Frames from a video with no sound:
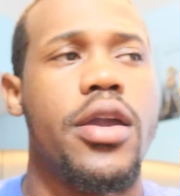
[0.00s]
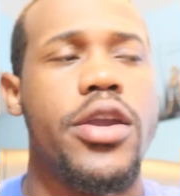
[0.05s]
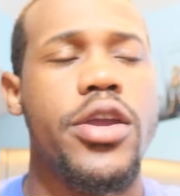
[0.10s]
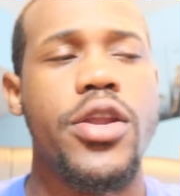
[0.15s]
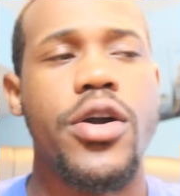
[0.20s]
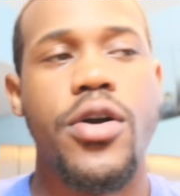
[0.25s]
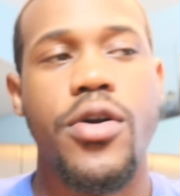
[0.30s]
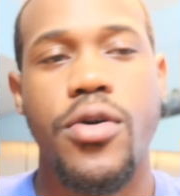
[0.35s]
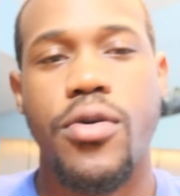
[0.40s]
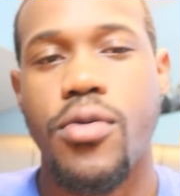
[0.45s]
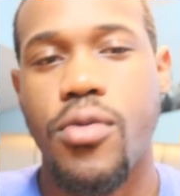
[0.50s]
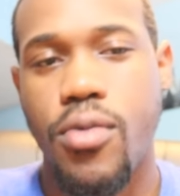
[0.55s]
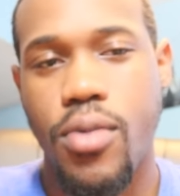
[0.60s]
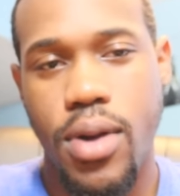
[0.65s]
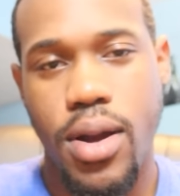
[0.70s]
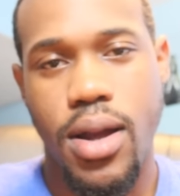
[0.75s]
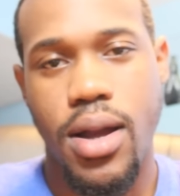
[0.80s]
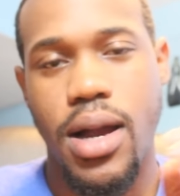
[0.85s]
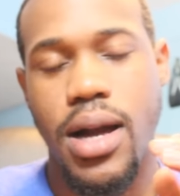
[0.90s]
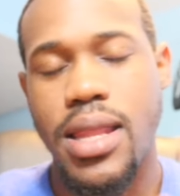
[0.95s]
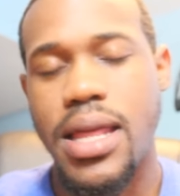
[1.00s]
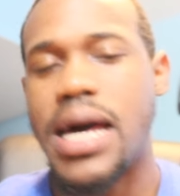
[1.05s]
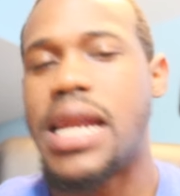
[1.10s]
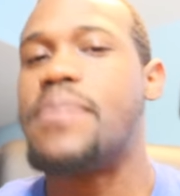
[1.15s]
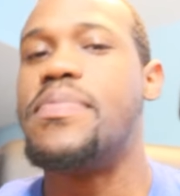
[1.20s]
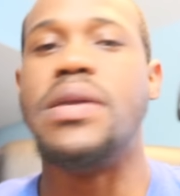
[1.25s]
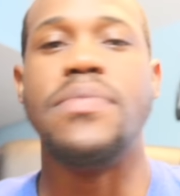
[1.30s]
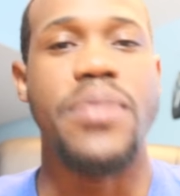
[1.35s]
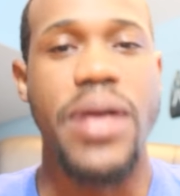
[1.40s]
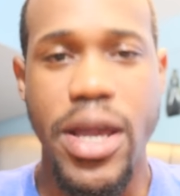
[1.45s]
You know, a
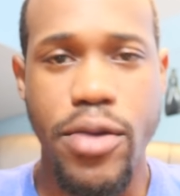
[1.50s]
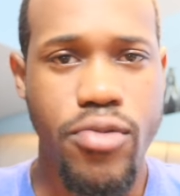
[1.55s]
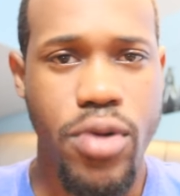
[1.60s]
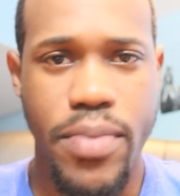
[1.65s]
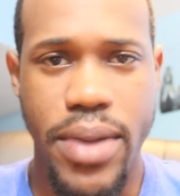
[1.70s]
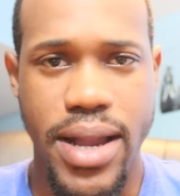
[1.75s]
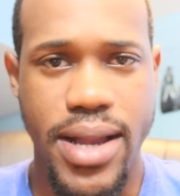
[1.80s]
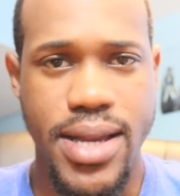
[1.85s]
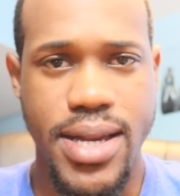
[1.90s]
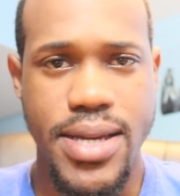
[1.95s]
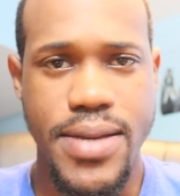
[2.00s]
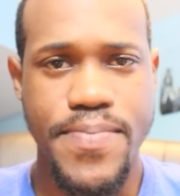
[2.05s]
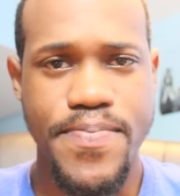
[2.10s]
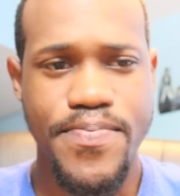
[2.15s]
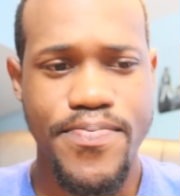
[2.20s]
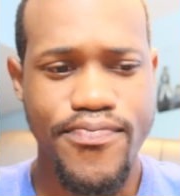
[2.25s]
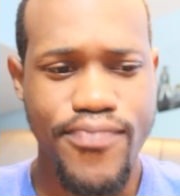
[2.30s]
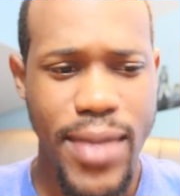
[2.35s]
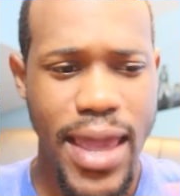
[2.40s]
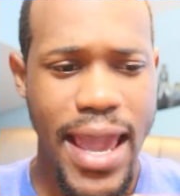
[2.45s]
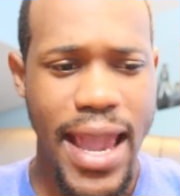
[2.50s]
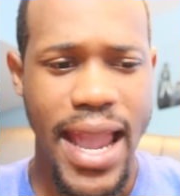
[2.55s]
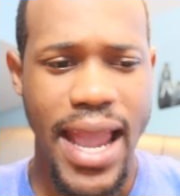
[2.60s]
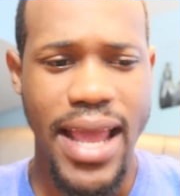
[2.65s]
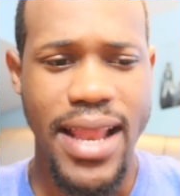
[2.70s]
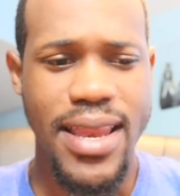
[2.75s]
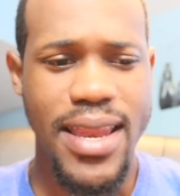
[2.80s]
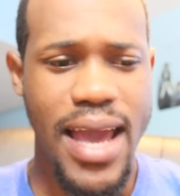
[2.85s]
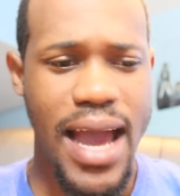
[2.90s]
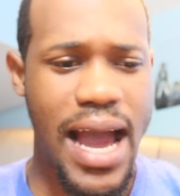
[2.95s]
lot of people hate Rebecca,
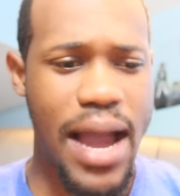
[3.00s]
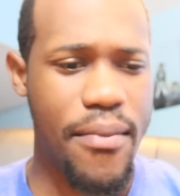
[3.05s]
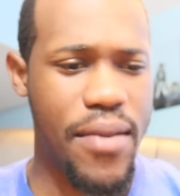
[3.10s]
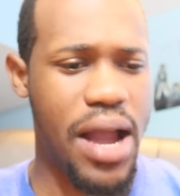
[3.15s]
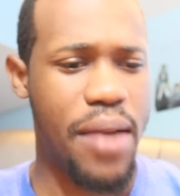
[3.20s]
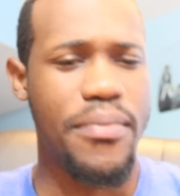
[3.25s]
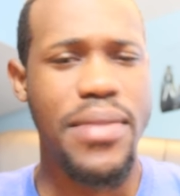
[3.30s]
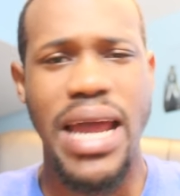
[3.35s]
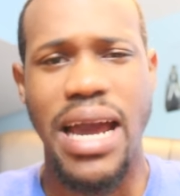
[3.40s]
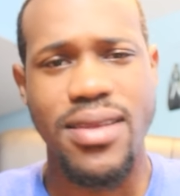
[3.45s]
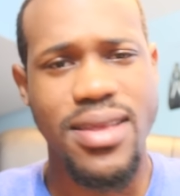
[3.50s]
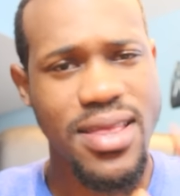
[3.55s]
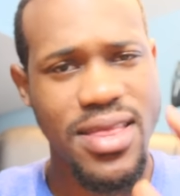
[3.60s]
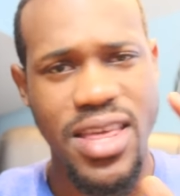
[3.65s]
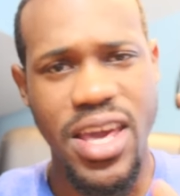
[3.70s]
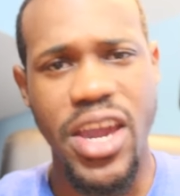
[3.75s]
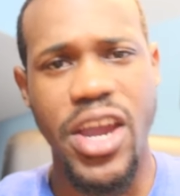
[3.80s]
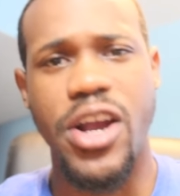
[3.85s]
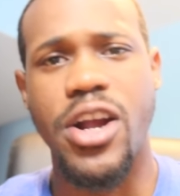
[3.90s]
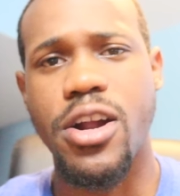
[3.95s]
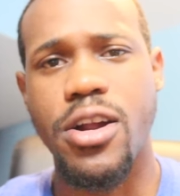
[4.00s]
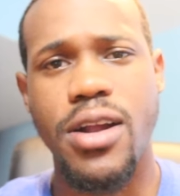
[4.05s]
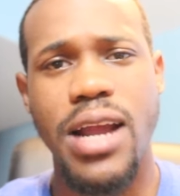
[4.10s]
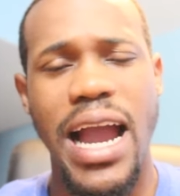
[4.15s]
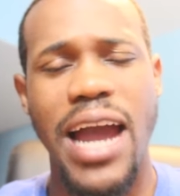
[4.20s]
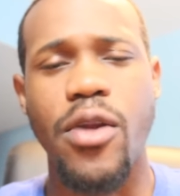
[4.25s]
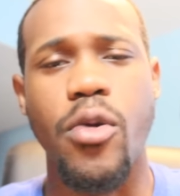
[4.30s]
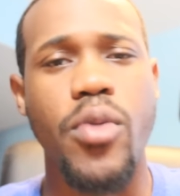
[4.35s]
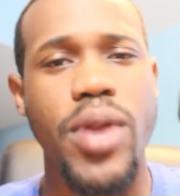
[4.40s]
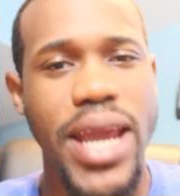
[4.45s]
and I, I'm not there.
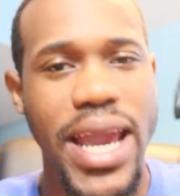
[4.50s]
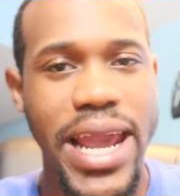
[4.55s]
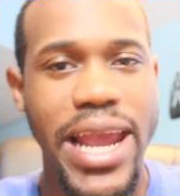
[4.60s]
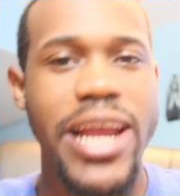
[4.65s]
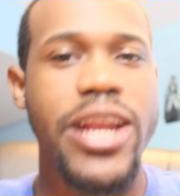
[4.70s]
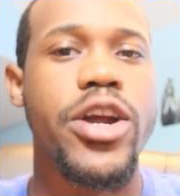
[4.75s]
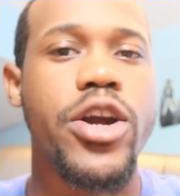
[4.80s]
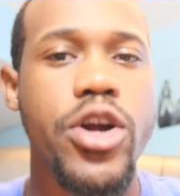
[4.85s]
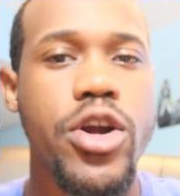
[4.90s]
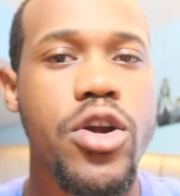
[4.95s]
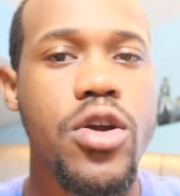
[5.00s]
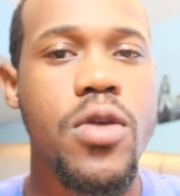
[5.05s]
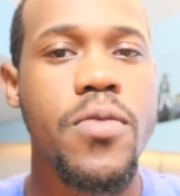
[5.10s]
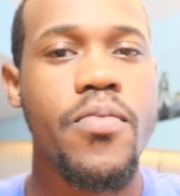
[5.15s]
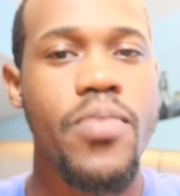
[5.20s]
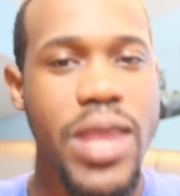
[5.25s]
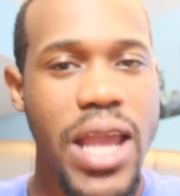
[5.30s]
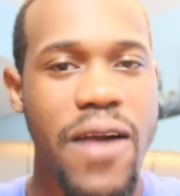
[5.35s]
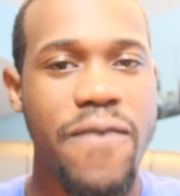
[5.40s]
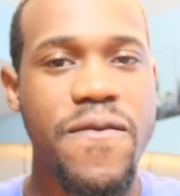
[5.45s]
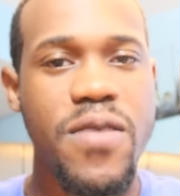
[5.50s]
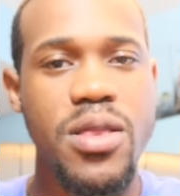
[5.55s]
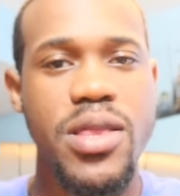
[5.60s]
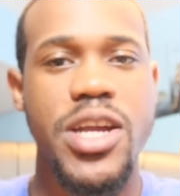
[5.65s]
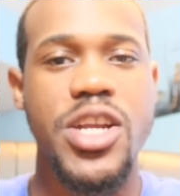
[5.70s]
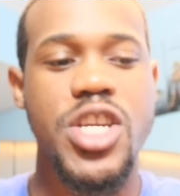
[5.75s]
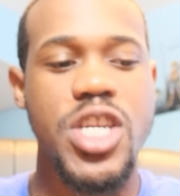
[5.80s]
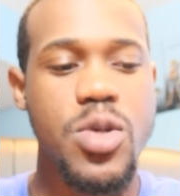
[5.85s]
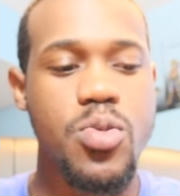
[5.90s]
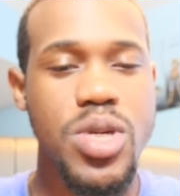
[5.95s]
I don't hate her. I felt
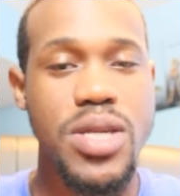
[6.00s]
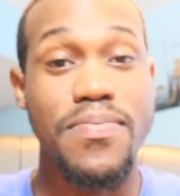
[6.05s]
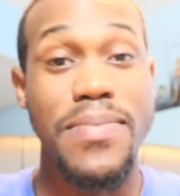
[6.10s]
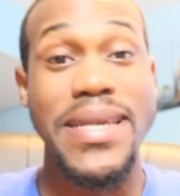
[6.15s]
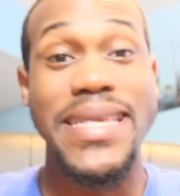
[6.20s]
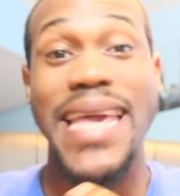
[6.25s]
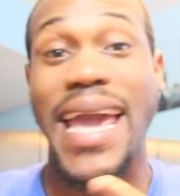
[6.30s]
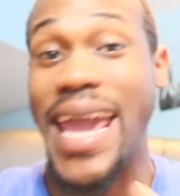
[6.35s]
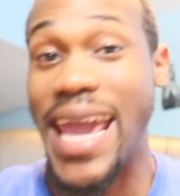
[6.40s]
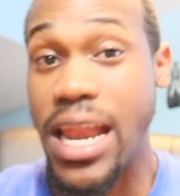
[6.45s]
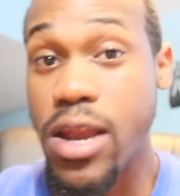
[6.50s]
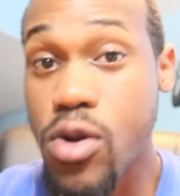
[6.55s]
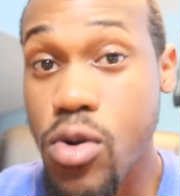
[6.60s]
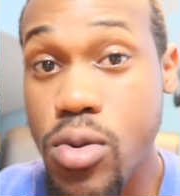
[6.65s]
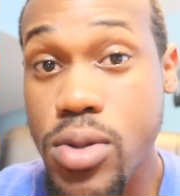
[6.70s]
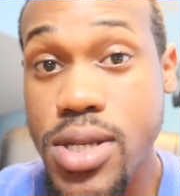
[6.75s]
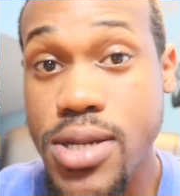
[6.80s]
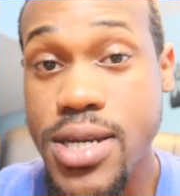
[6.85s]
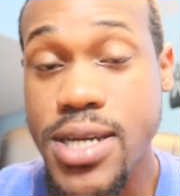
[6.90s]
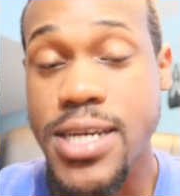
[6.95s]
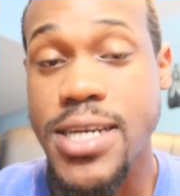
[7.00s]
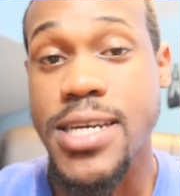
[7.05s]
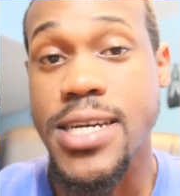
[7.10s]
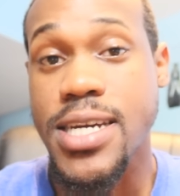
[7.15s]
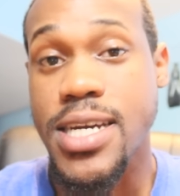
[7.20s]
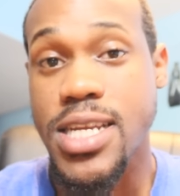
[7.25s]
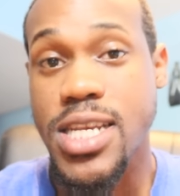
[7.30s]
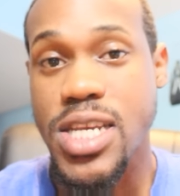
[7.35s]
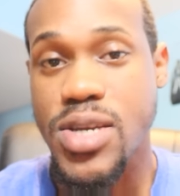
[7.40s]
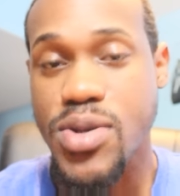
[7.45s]
like she was mishandled.
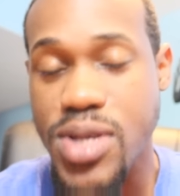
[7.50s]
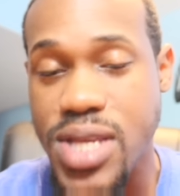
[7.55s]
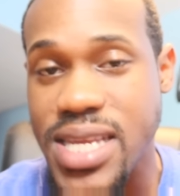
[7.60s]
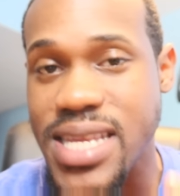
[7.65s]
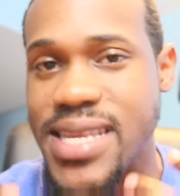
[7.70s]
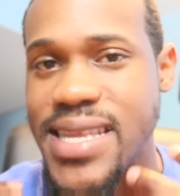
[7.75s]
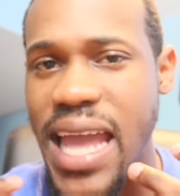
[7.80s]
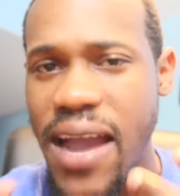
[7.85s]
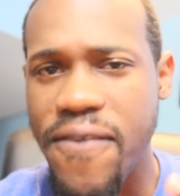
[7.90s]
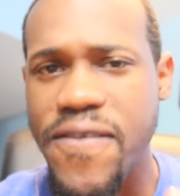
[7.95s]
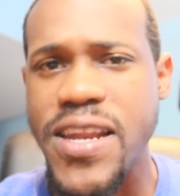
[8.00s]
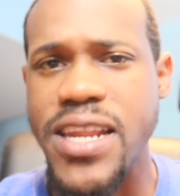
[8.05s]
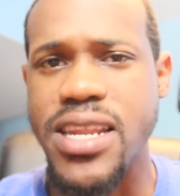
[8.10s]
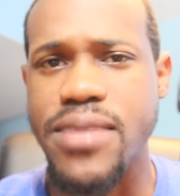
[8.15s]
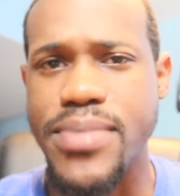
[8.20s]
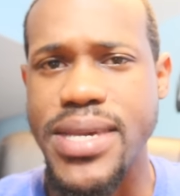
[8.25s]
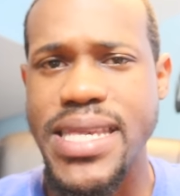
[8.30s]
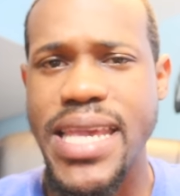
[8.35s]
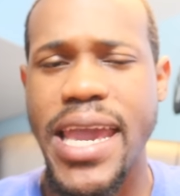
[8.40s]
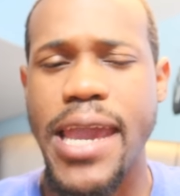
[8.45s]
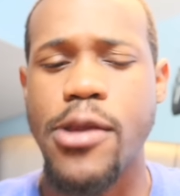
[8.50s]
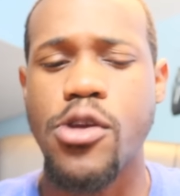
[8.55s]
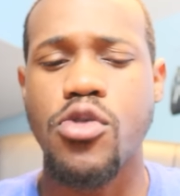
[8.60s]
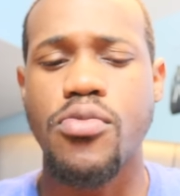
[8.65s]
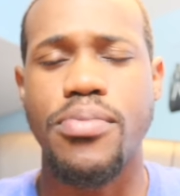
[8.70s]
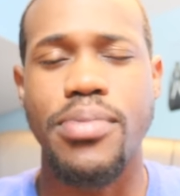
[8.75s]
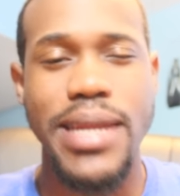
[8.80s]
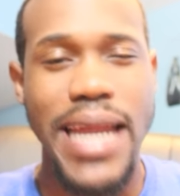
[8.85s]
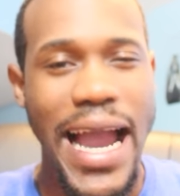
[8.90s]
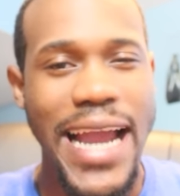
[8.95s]
She was definitely
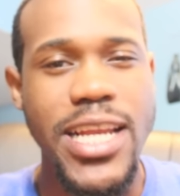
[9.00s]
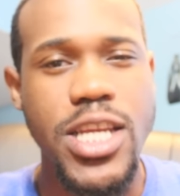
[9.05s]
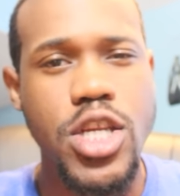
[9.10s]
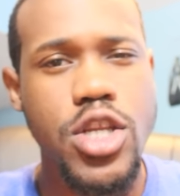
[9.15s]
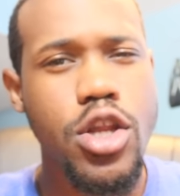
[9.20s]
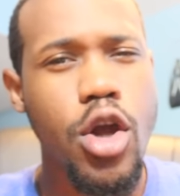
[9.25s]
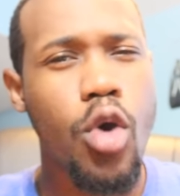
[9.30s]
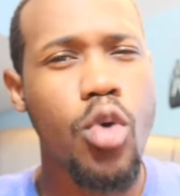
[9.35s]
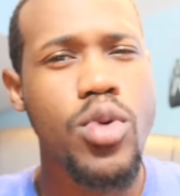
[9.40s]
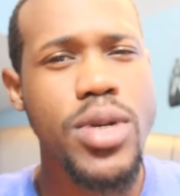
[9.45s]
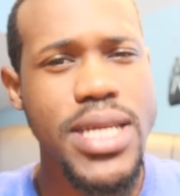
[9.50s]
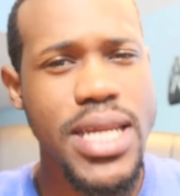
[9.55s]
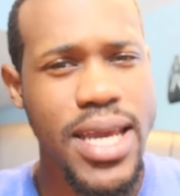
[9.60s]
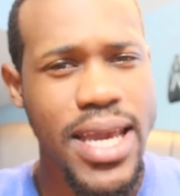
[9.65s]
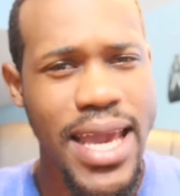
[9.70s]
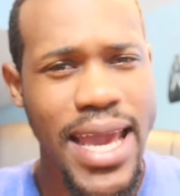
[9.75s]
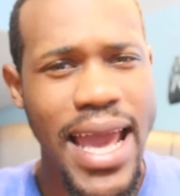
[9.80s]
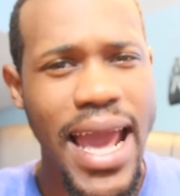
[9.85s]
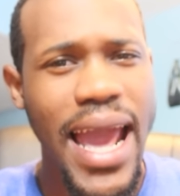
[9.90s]
mishandled, but I don't